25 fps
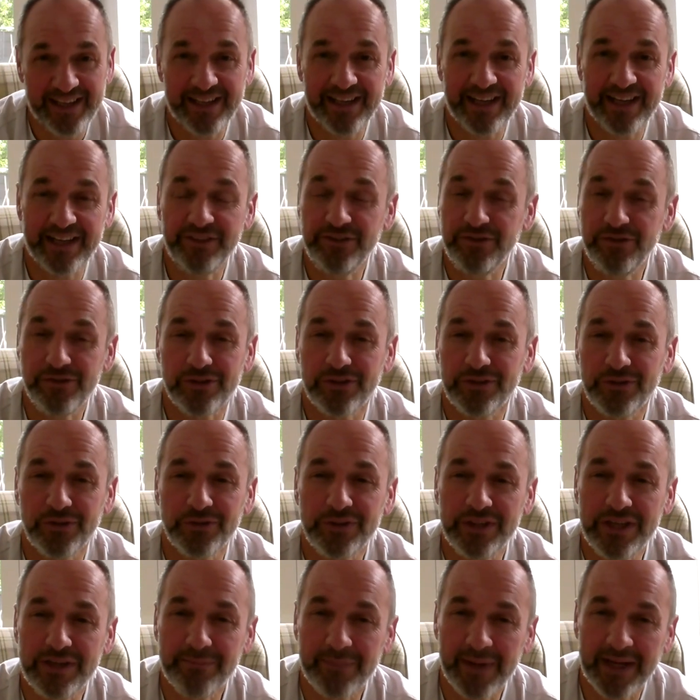And you can
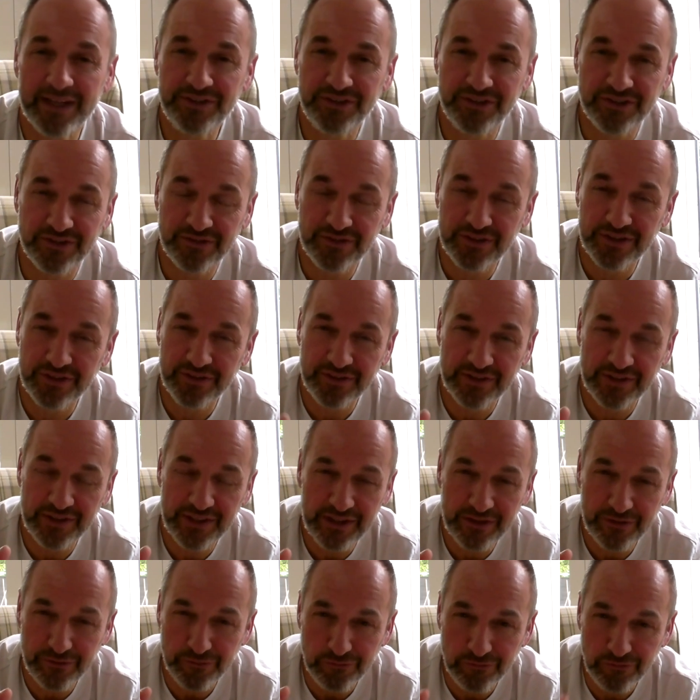only imagine that
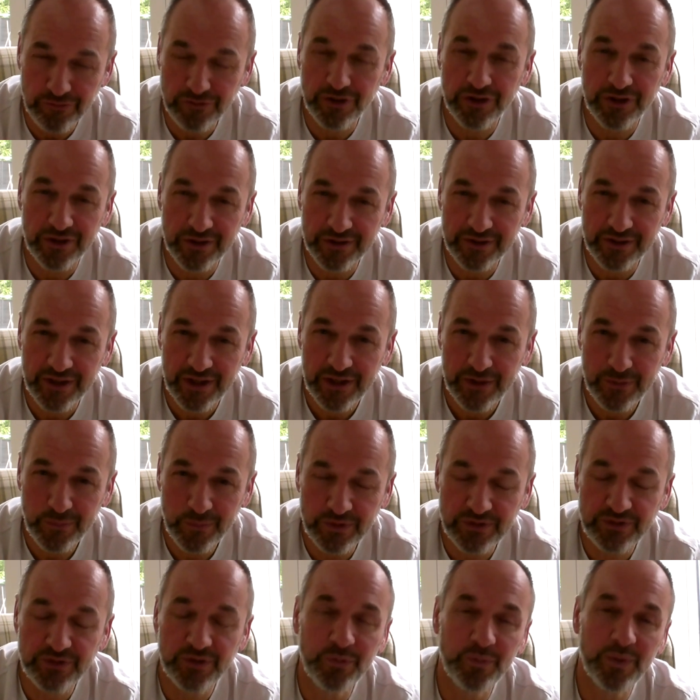the rod
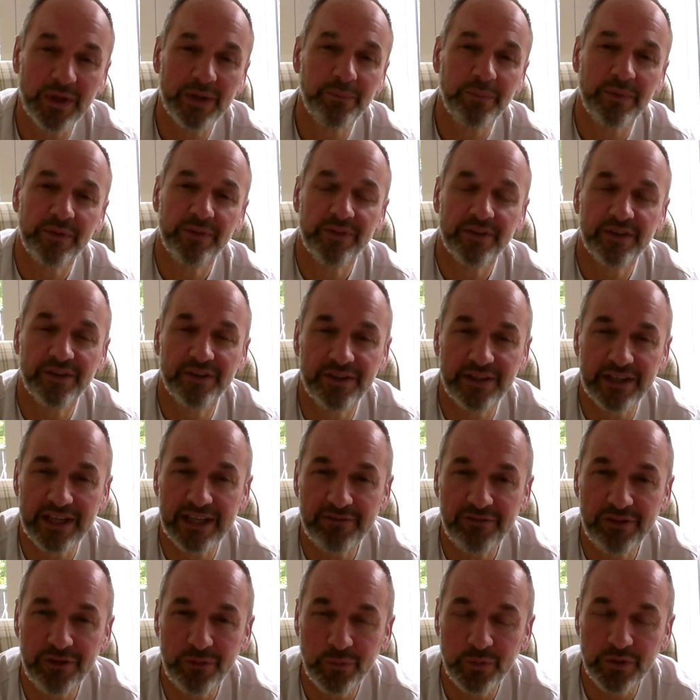was the weapon that
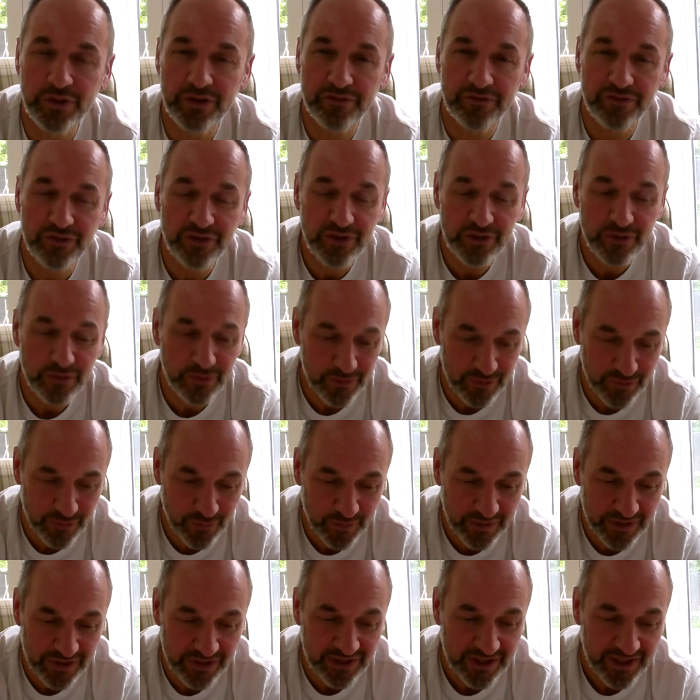David would have used,
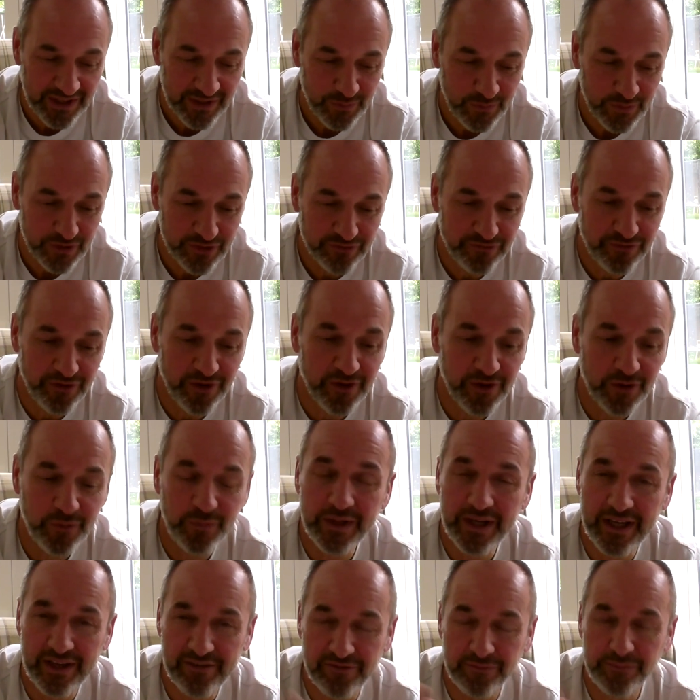which was far
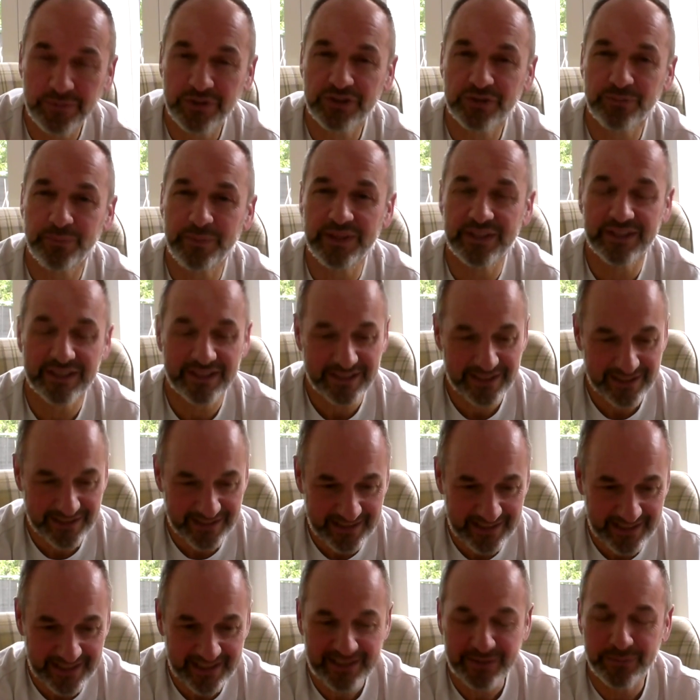away from just being a
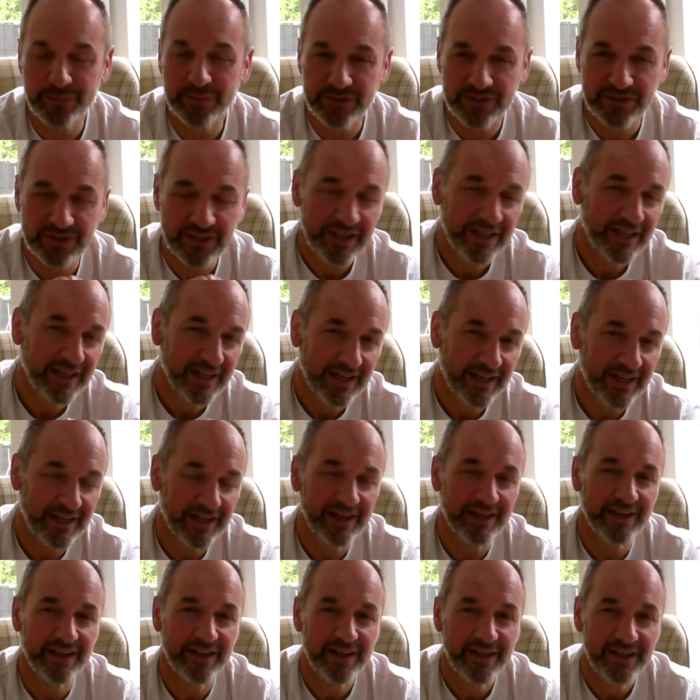stick.
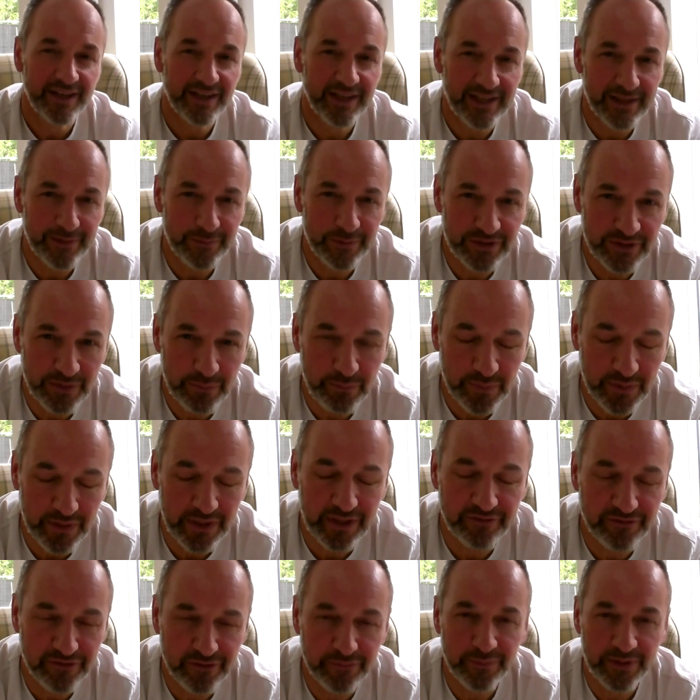It was a pretty
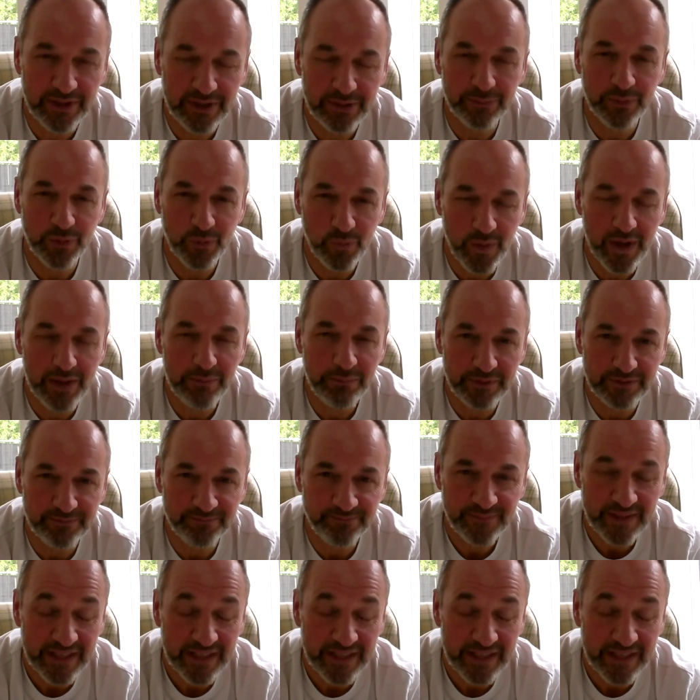formidable weapon.